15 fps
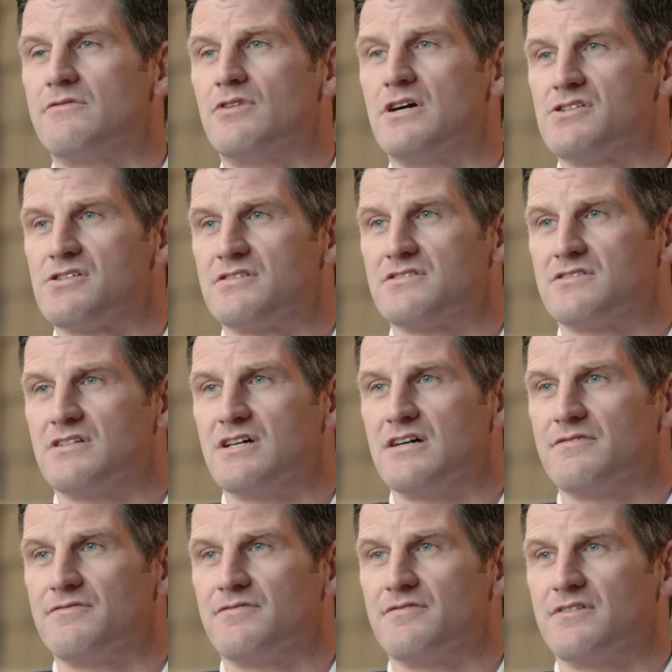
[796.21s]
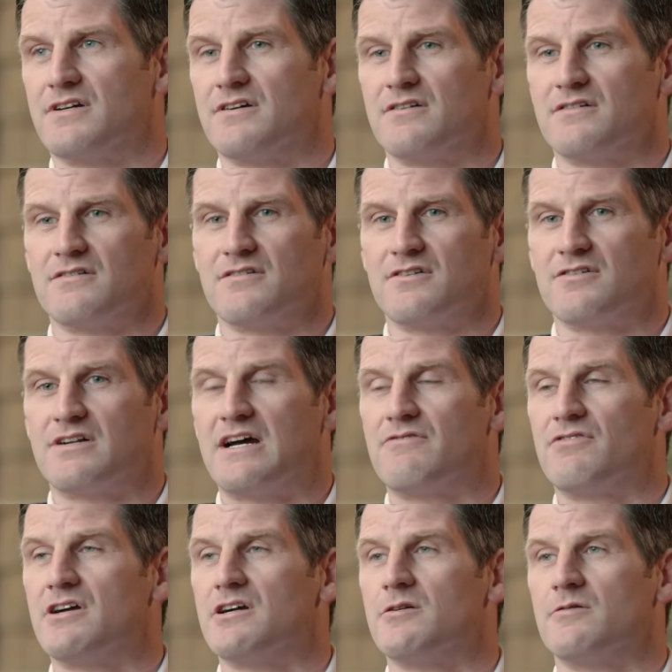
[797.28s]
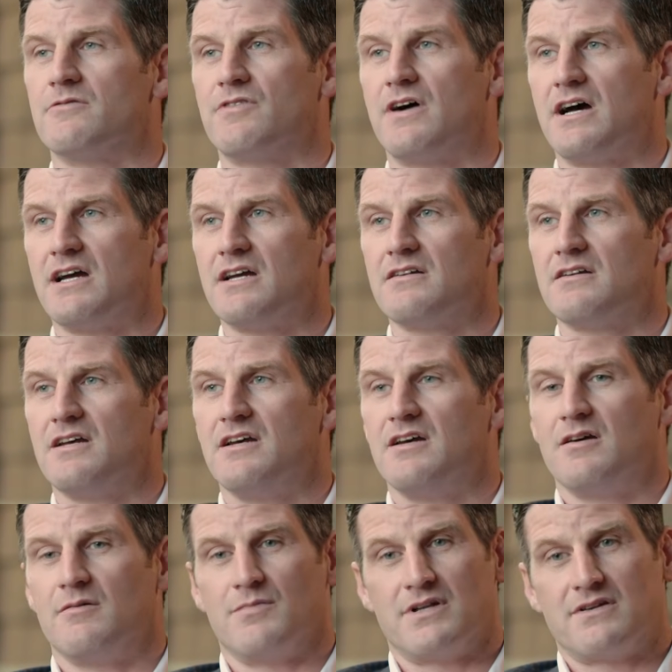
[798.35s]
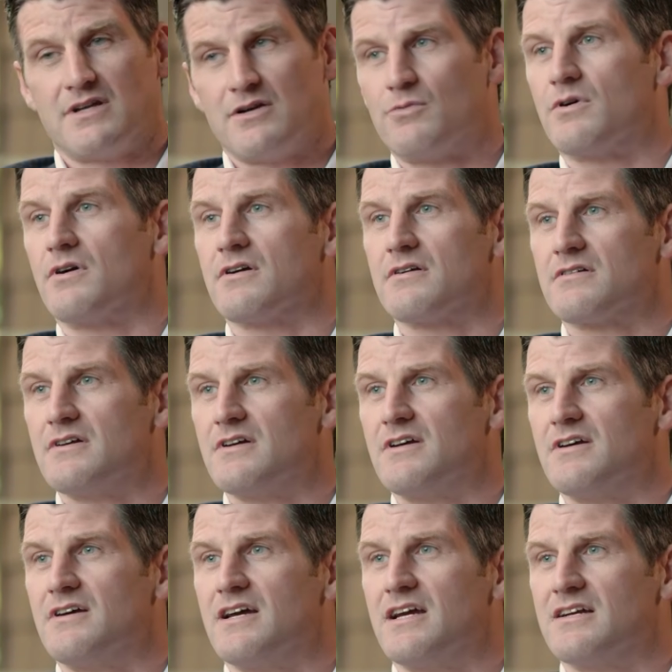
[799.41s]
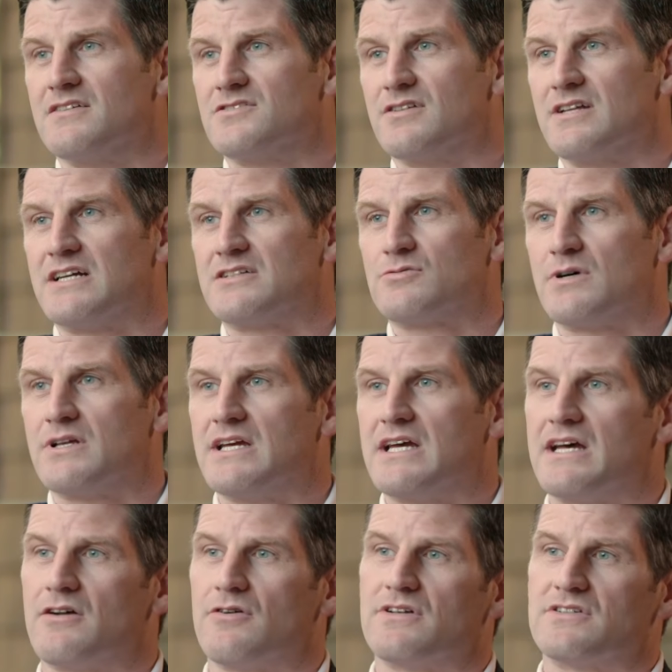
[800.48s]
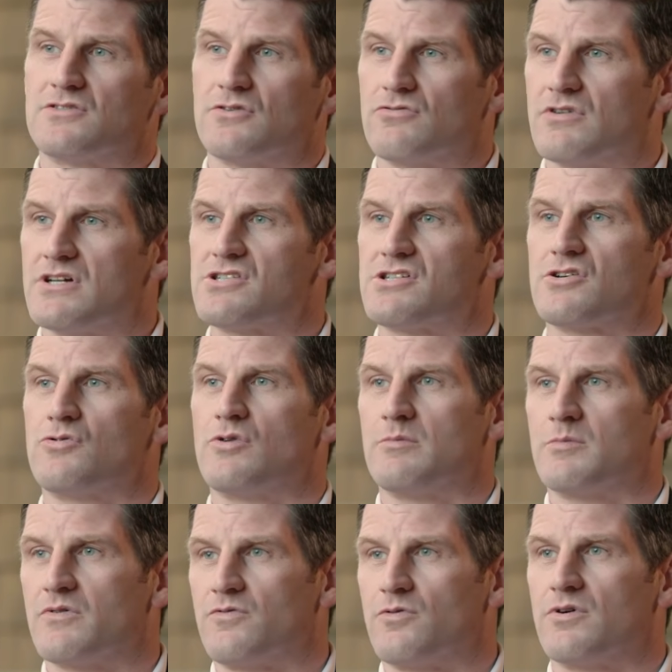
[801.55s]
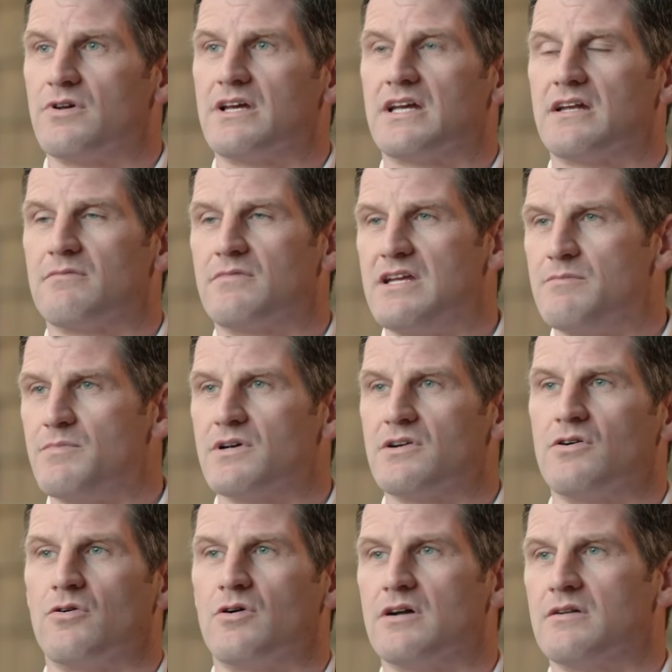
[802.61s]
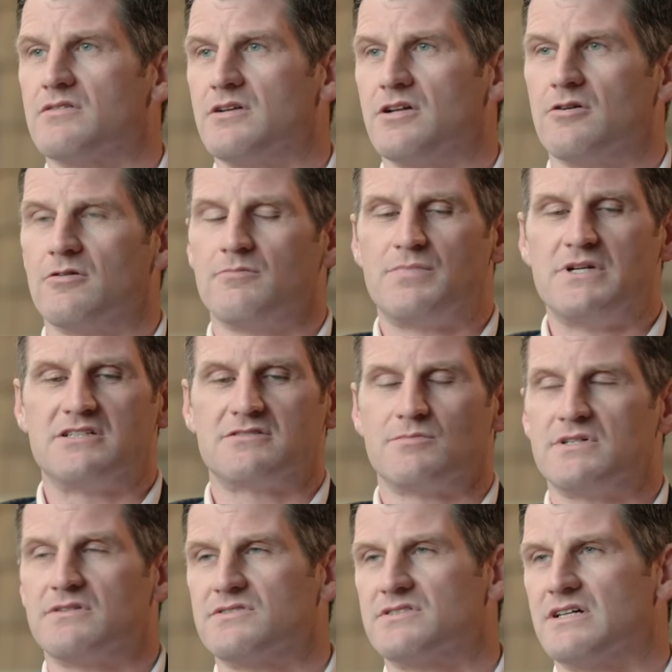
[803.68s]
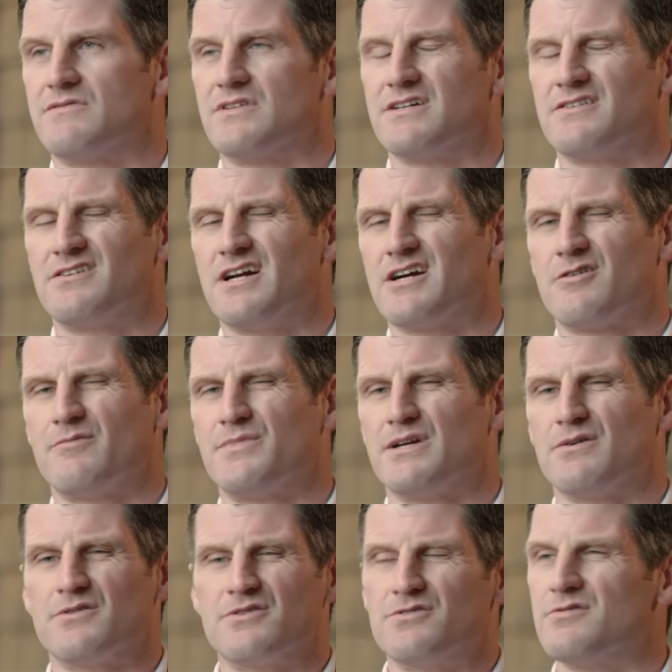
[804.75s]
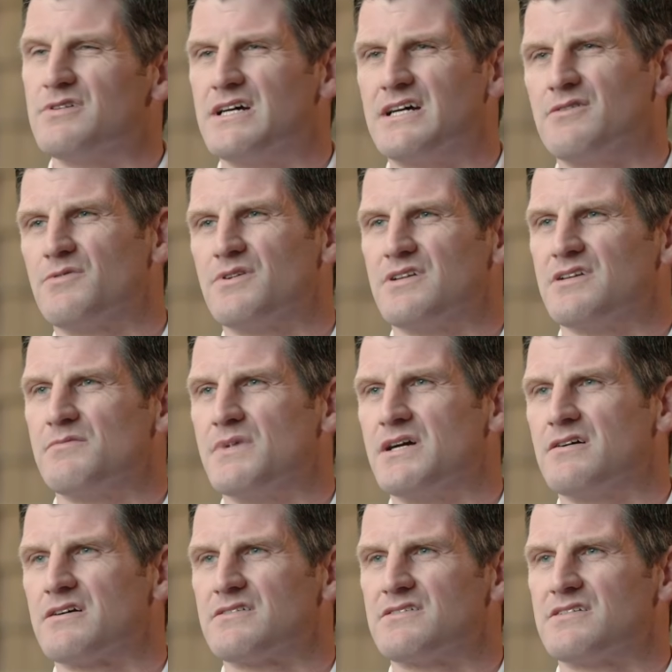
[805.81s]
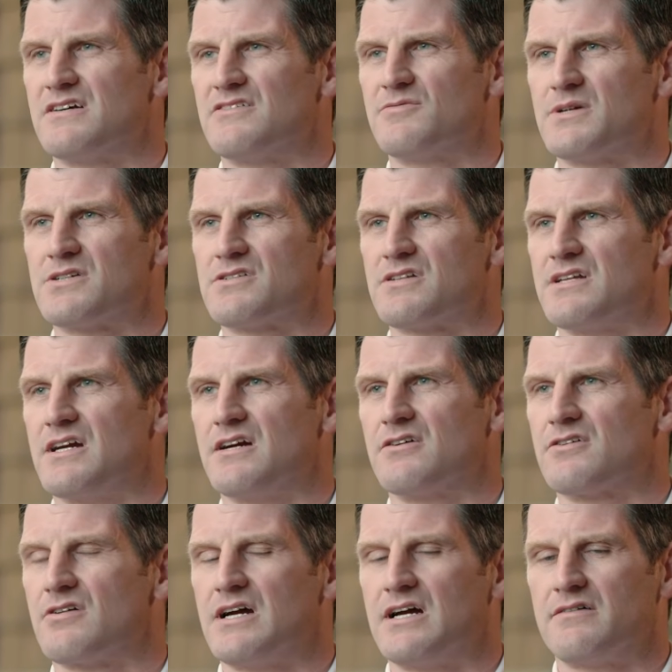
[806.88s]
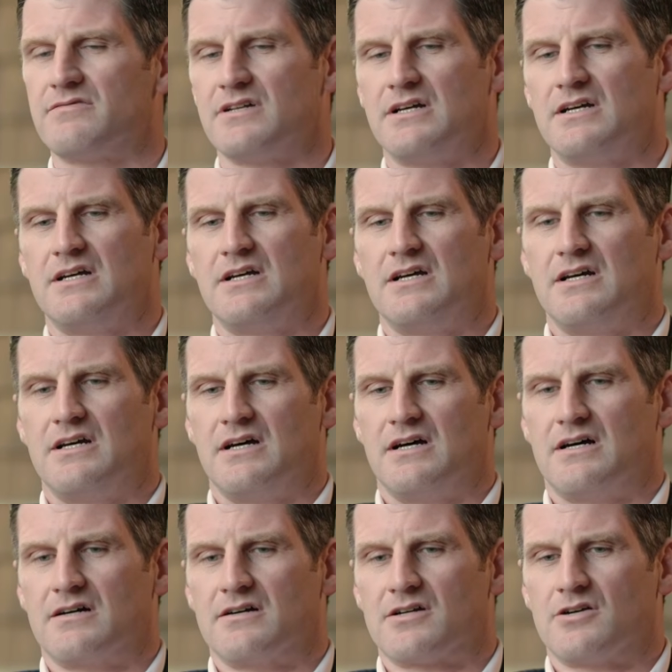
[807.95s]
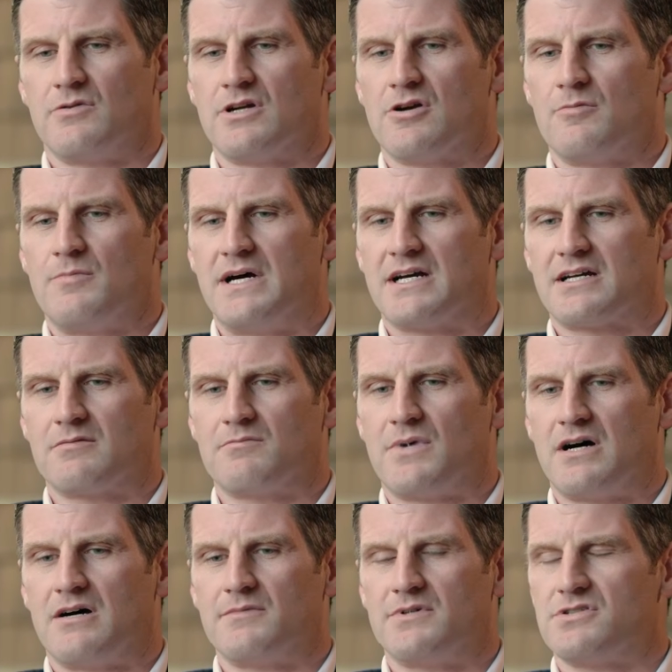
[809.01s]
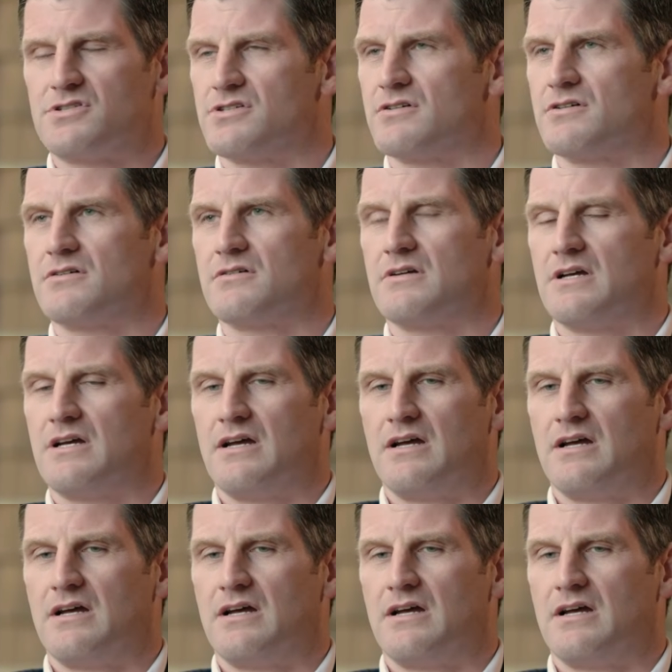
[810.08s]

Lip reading: of Russian stuff. They're not very refined, but they work. And so that's why they had all this old Russian equipment before they could keep it going, piecemeal and stuff together. They're not going to be able to do that with the American stuff, especially the aircraft. Could we go back and bomb it? Sure.